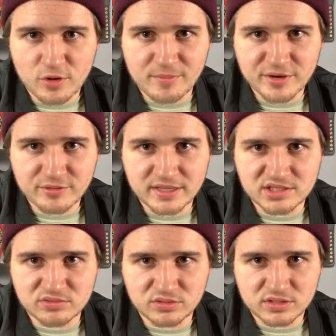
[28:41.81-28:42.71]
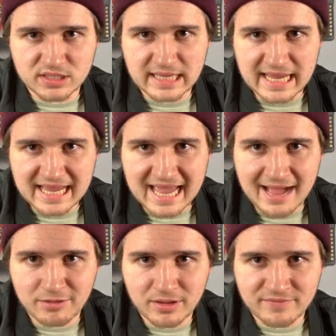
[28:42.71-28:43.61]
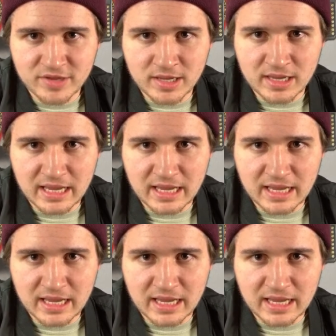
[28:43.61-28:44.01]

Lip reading: Roman Reigns will kick out of it